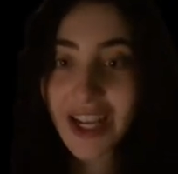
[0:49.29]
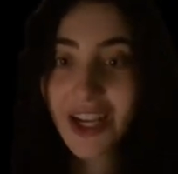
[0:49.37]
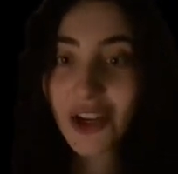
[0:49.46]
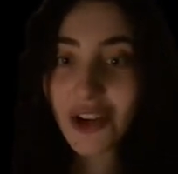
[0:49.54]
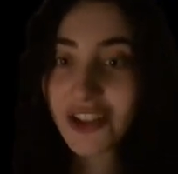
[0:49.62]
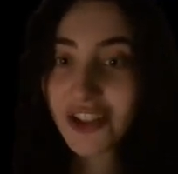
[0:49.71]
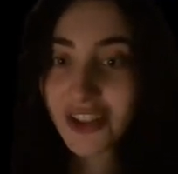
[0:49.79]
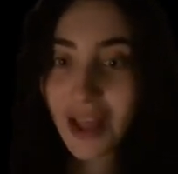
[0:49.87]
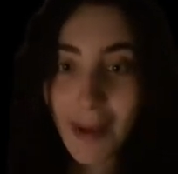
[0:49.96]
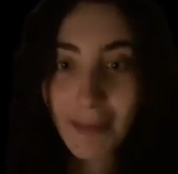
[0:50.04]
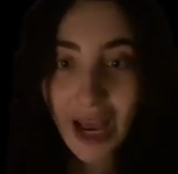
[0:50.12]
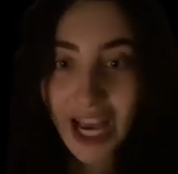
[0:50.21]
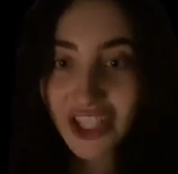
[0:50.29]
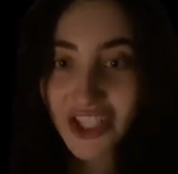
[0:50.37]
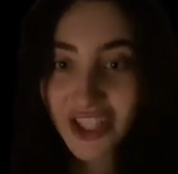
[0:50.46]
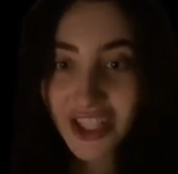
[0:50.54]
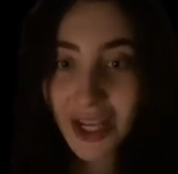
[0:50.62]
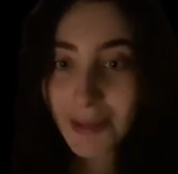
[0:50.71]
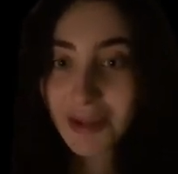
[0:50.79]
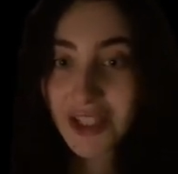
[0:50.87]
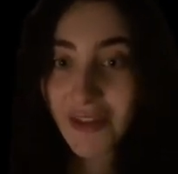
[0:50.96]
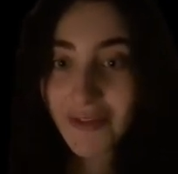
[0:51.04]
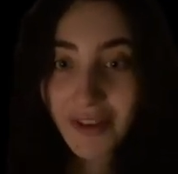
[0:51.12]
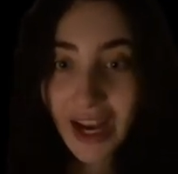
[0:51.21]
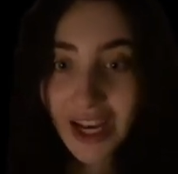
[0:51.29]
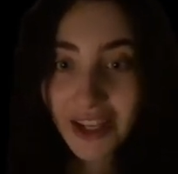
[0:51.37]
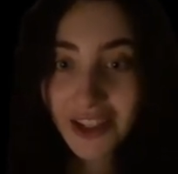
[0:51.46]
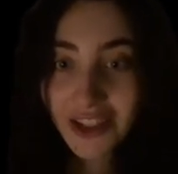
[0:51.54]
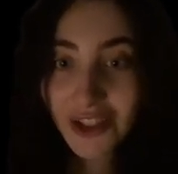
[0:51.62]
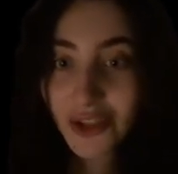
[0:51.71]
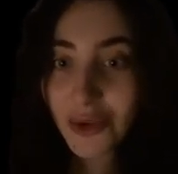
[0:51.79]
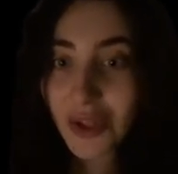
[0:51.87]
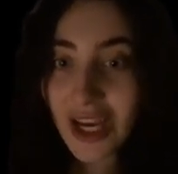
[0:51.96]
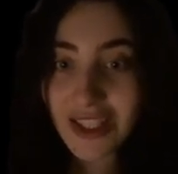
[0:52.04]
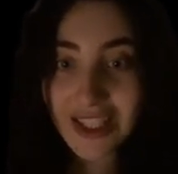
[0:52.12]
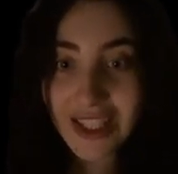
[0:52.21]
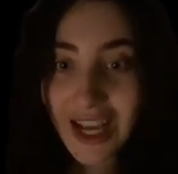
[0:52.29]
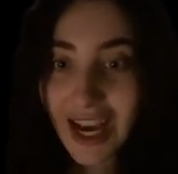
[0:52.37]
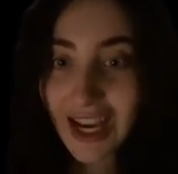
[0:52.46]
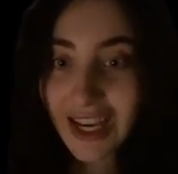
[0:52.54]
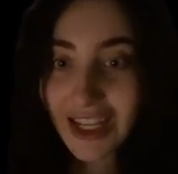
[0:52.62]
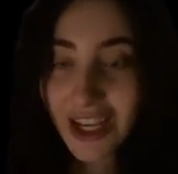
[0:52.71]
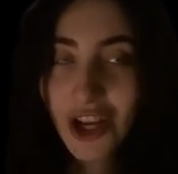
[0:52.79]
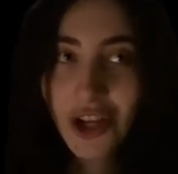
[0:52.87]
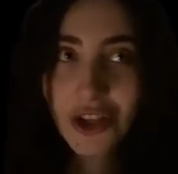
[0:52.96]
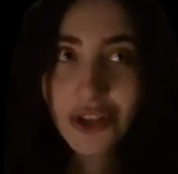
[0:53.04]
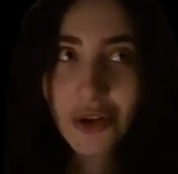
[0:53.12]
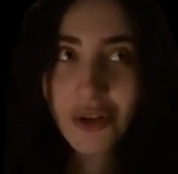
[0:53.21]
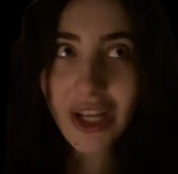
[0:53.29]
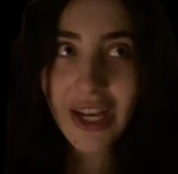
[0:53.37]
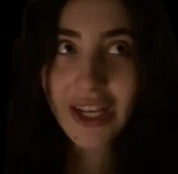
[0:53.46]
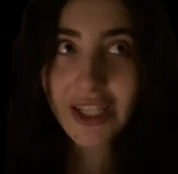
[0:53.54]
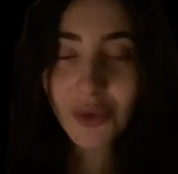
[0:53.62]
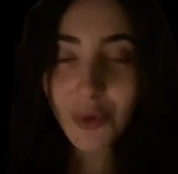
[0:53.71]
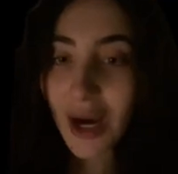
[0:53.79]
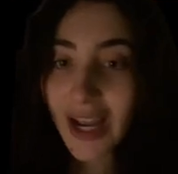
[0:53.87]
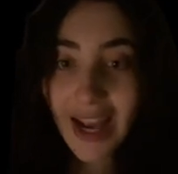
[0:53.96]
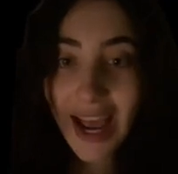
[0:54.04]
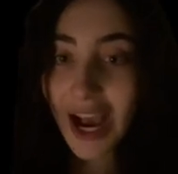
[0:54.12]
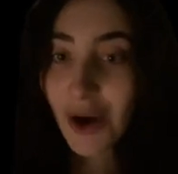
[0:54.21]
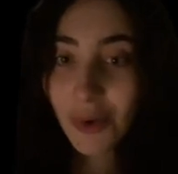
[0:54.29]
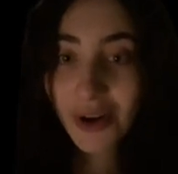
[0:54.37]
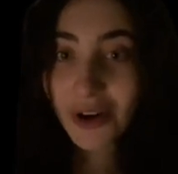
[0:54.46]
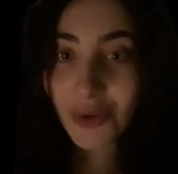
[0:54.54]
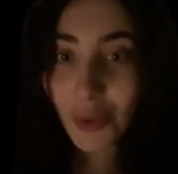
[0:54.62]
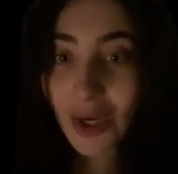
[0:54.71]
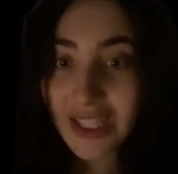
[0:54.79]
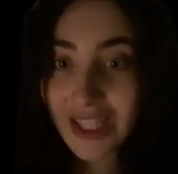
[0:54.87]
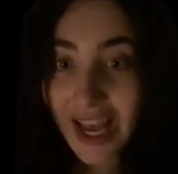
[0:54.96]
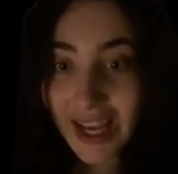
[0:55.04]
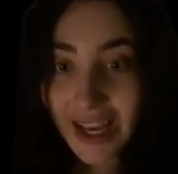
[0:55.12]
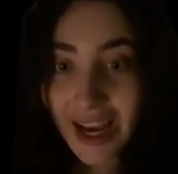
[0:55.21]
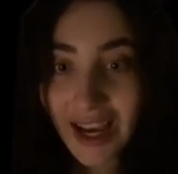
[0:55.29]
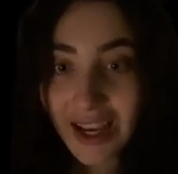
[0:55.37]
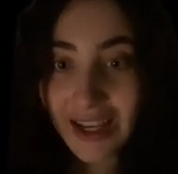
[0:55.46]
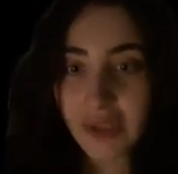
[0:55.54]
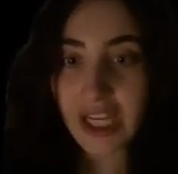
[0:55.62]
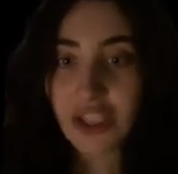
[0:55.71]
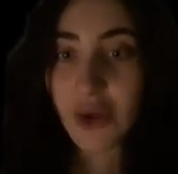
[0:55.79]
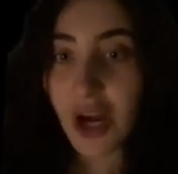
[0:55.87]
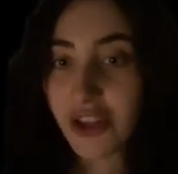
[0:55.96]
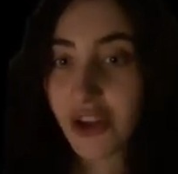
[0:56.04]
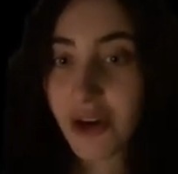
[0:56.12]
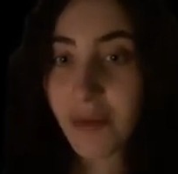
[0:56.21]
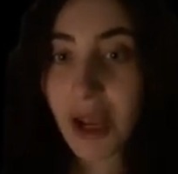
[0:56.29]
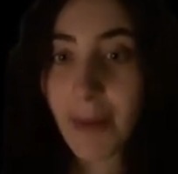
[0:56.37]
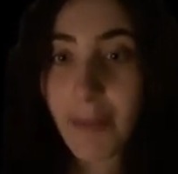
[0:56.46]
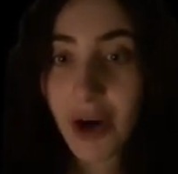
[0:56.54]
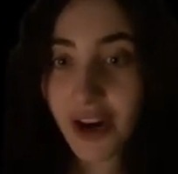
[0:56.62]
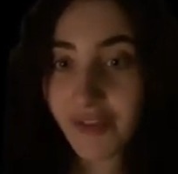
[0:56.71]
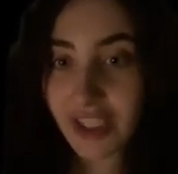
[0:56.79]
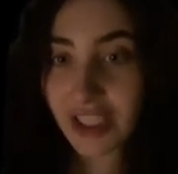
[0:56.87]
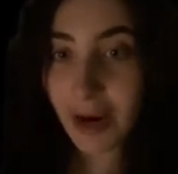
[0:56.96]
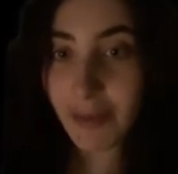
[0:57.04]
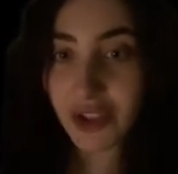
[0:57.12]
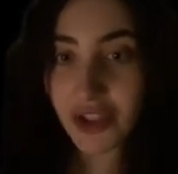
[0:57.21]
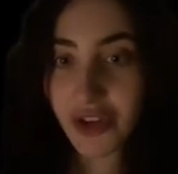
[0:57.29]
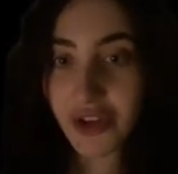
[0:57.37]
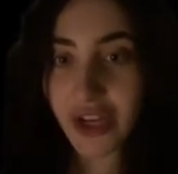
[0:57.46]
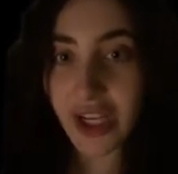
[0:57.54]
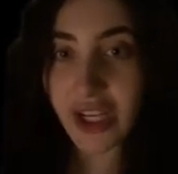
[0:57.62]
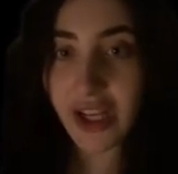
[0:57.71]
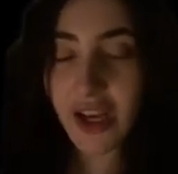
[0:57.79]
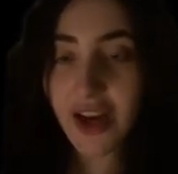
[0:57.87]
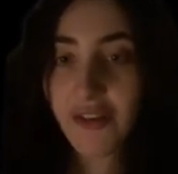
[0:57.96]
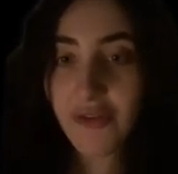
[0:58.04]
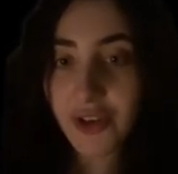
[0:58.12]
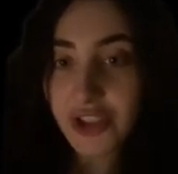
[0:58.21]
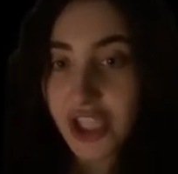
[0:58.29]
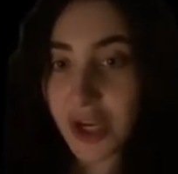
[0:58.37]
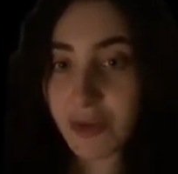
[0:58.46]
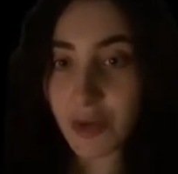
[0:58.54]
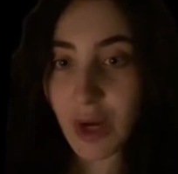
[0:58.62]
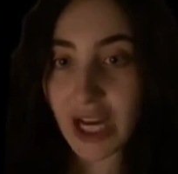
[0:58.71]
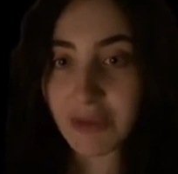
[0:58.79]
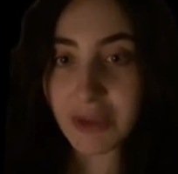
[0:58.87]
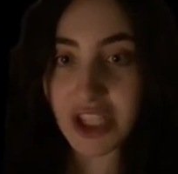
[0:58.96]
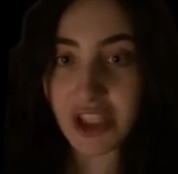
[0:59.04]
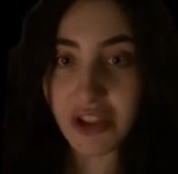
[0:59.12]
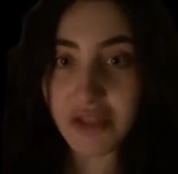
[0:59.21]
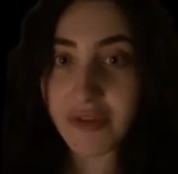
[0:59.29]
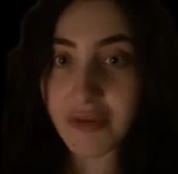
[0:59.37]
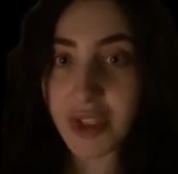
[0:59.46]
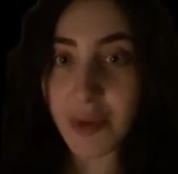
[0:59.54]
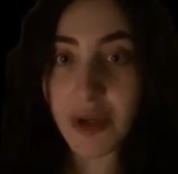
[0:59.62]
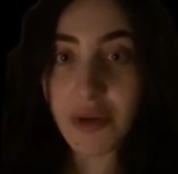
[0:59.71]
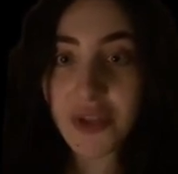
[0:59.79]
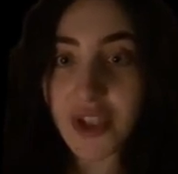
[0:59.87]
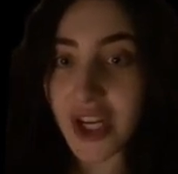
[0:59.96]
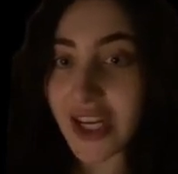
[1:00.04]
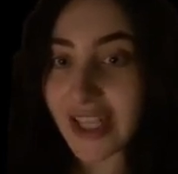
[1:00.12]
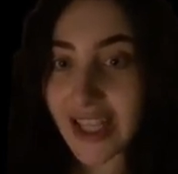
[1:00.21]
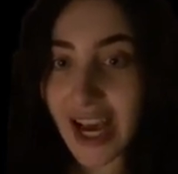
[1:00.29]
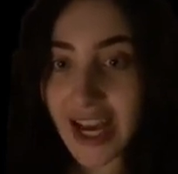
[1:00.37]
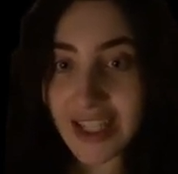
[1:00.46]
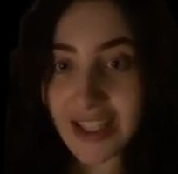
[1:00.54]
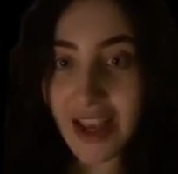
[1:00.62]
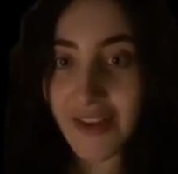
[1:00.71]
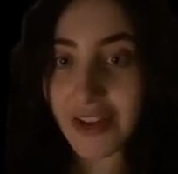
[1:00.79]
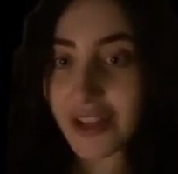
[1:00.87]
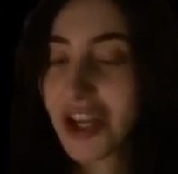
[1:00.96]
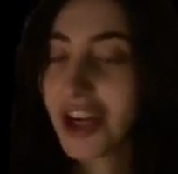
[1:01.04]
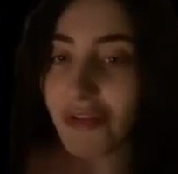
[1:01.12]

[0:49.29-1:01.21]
You know, he took that Magic team to the finals in 2009. So, like, Dwight Howard was that guy. And so I thought it'd be a perfect opportunity for James Wiseman to learn from someone who's done it at the highest level.